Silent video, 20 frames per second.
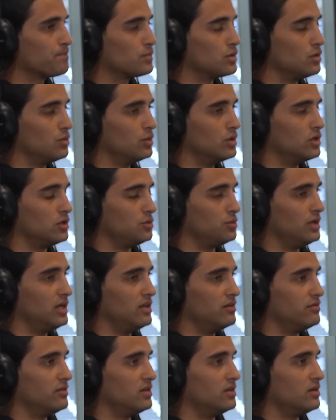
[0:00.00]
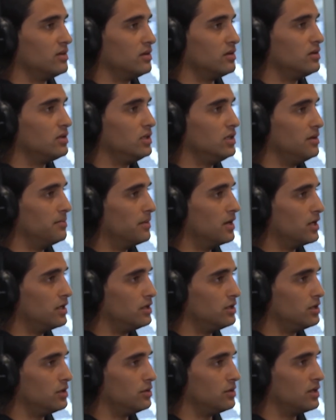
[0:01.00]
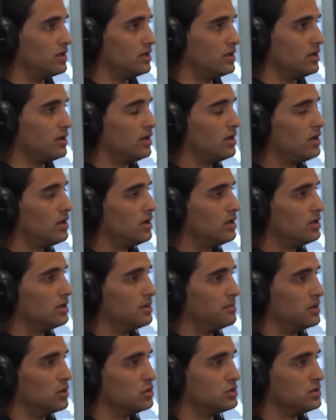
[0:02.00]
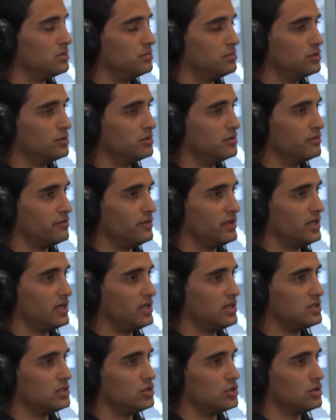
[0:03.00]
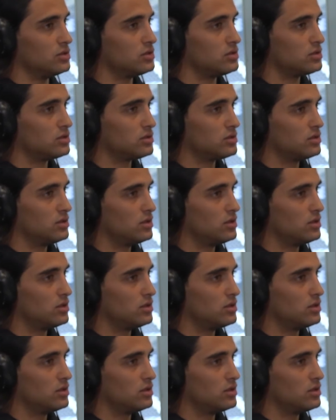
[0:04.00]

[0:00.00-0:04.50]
the world we live in, you might do. And the most important thing is just